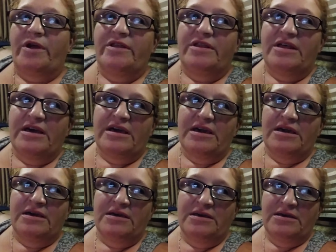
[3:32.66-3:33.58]
the
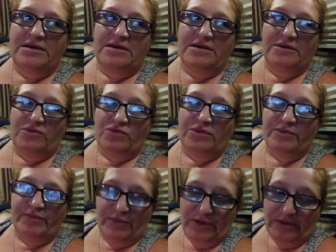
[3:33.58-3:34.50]

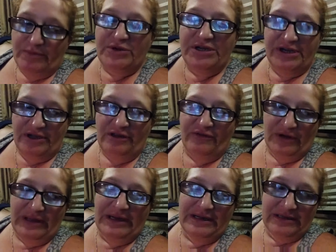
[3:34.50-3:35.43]
particular
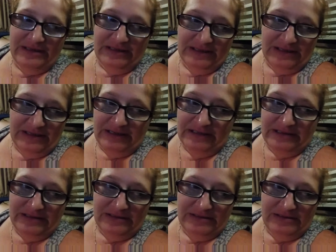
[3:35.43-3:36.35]
friend that has